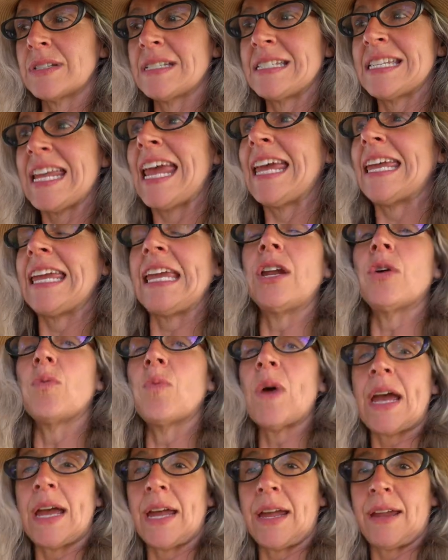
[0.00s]
taking
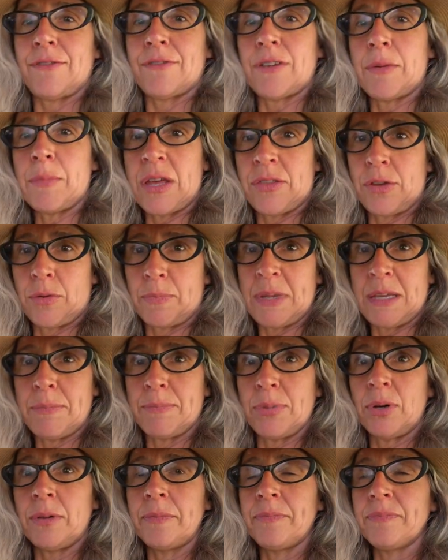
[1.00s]
away from other
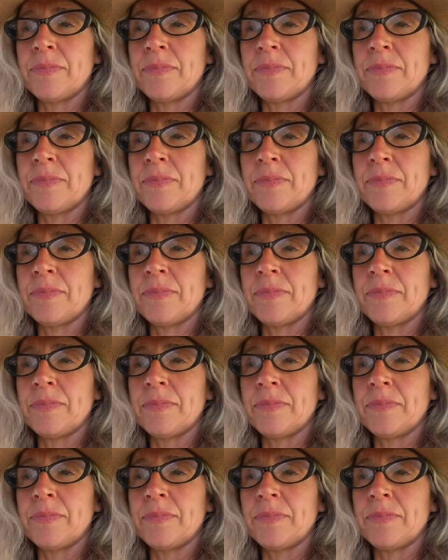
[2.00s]
people.